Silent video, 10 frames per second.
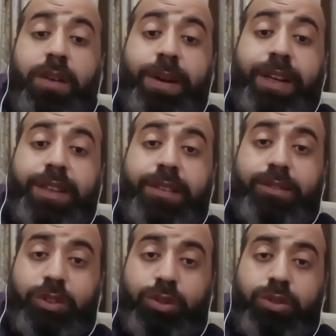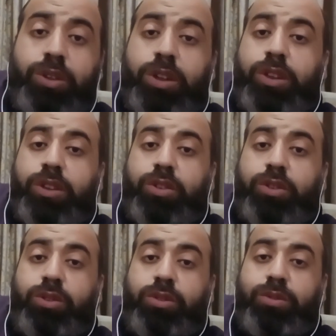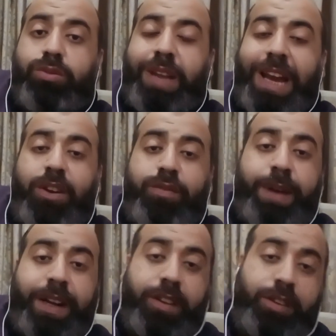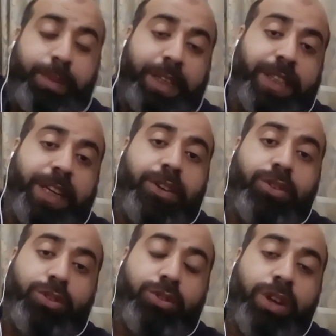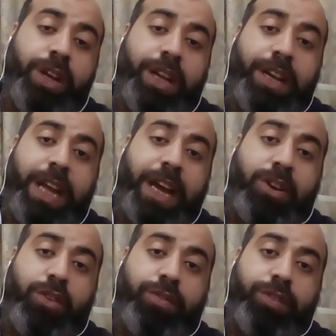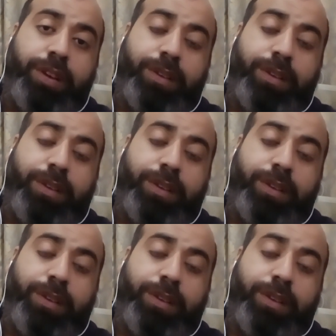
But due to lack of participation and due to lack of